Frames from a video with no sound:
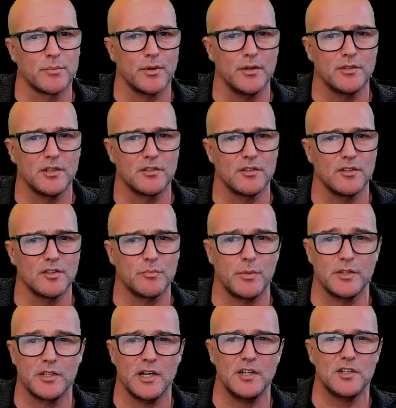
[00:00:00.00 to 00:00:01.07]
processes,
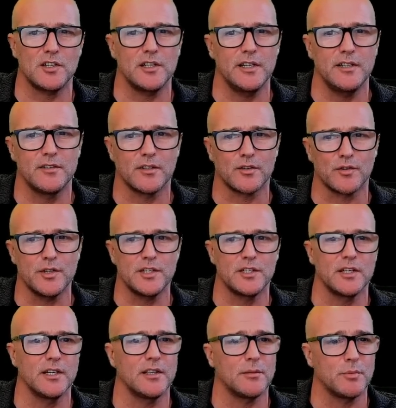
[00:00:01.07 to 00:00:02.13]
potentially
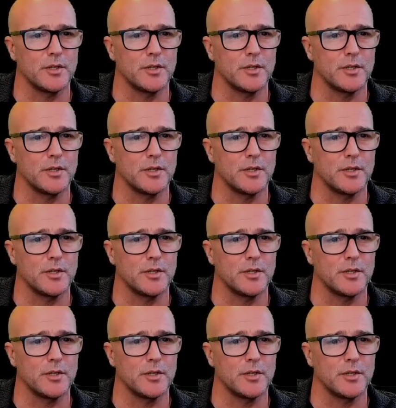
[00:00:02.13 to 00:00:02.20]
decreasing the